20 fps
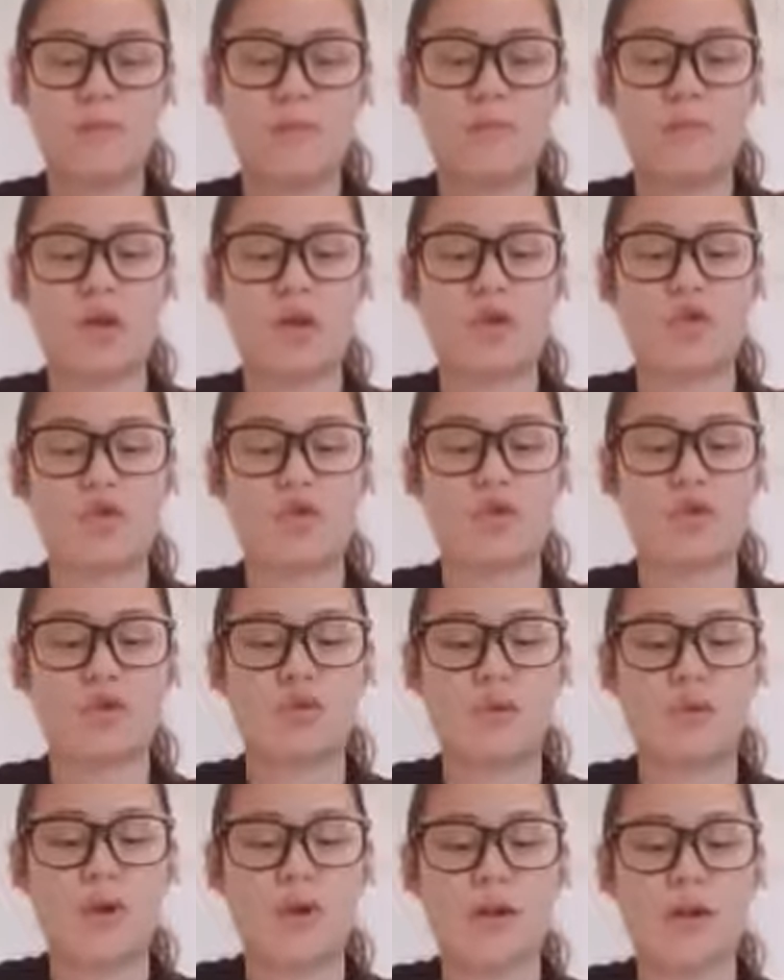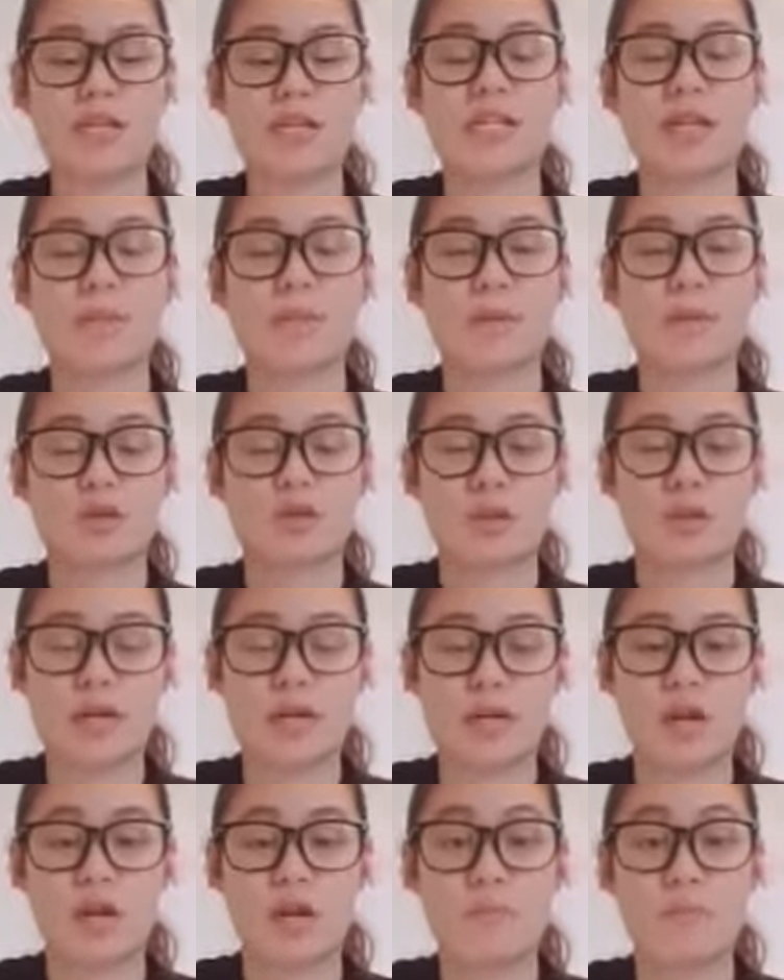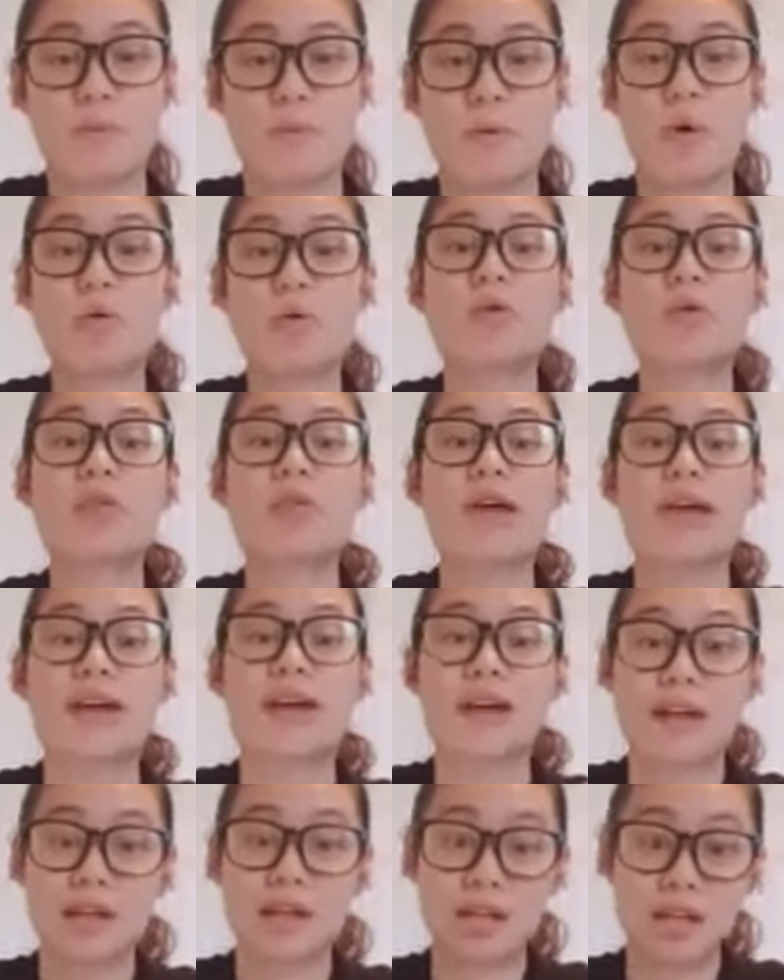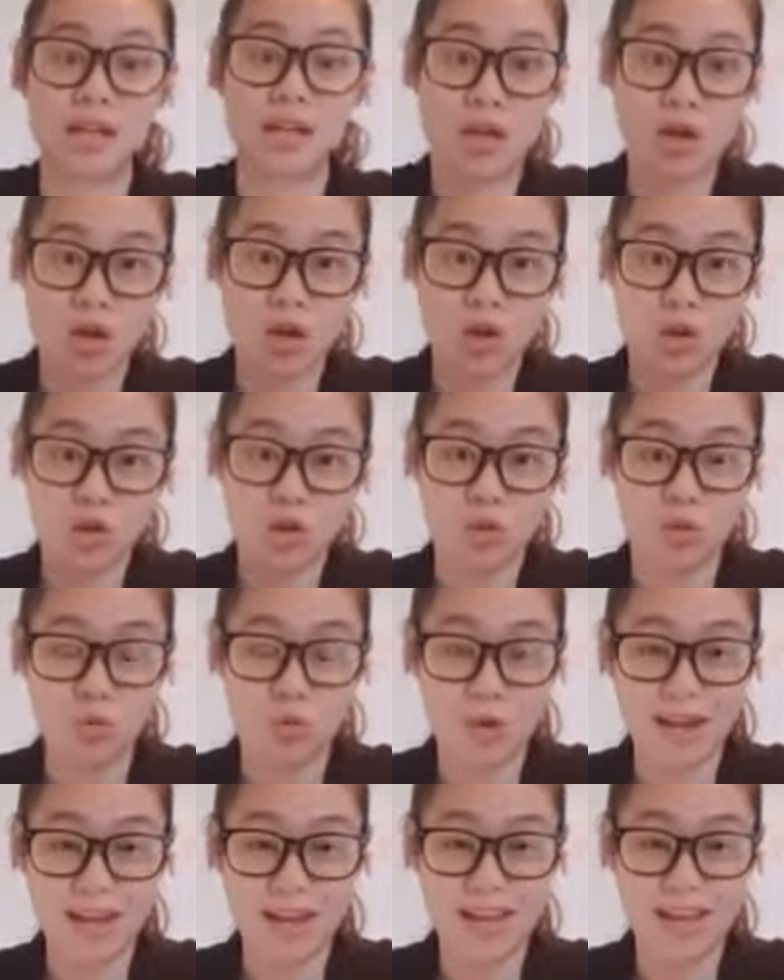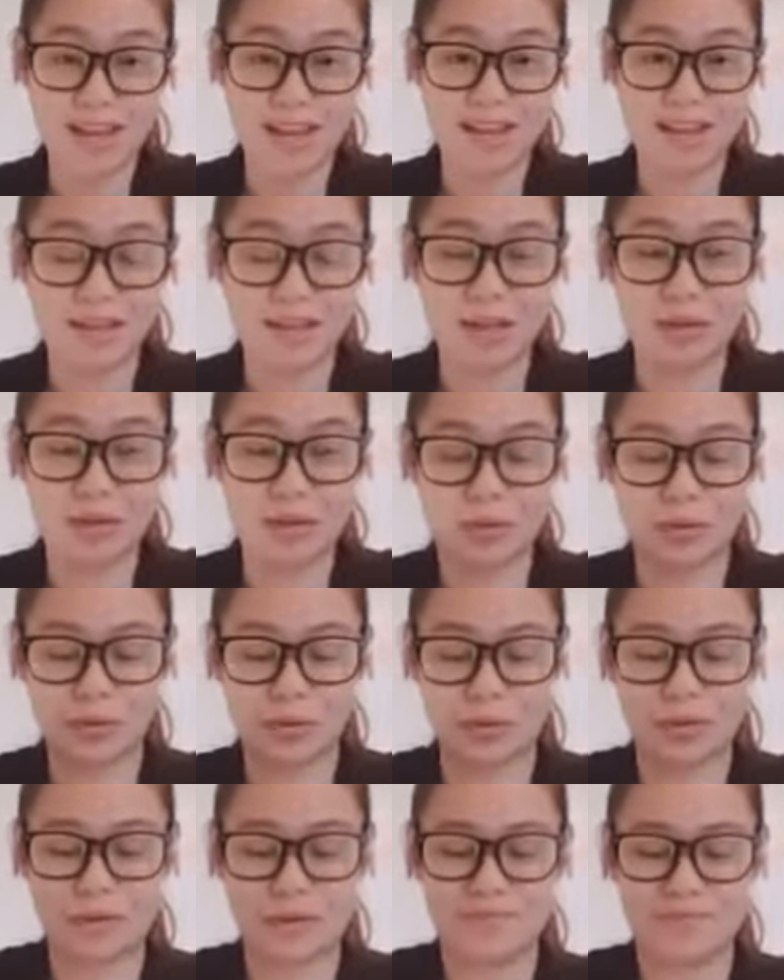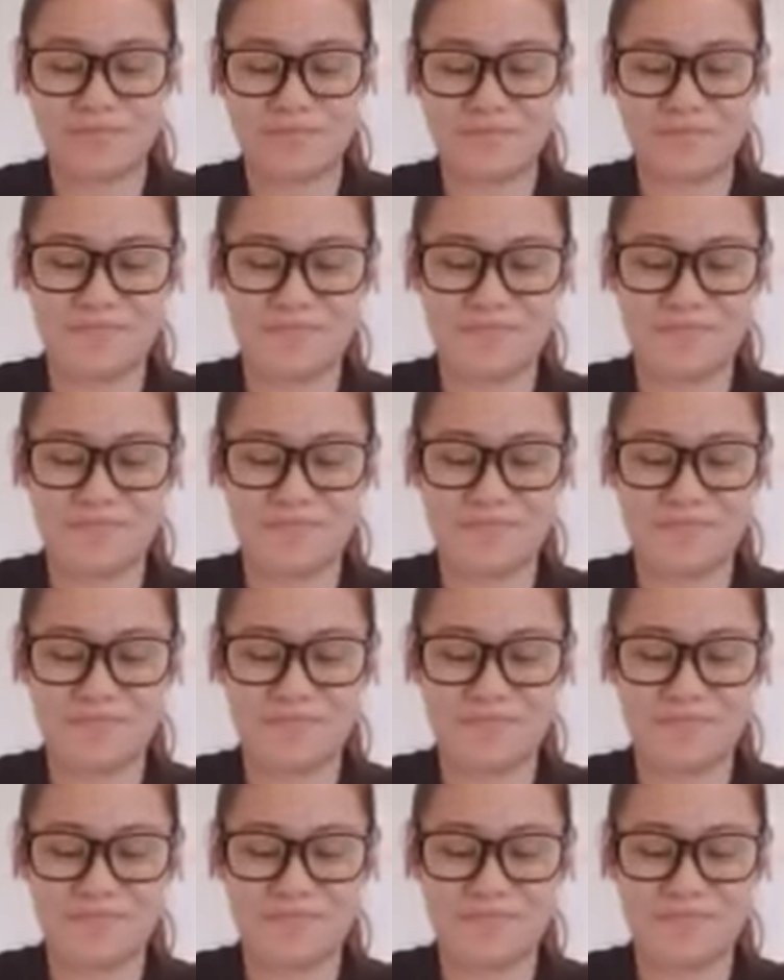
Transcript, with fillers: Make sure you've got symmetry here. Both hands wringing equally.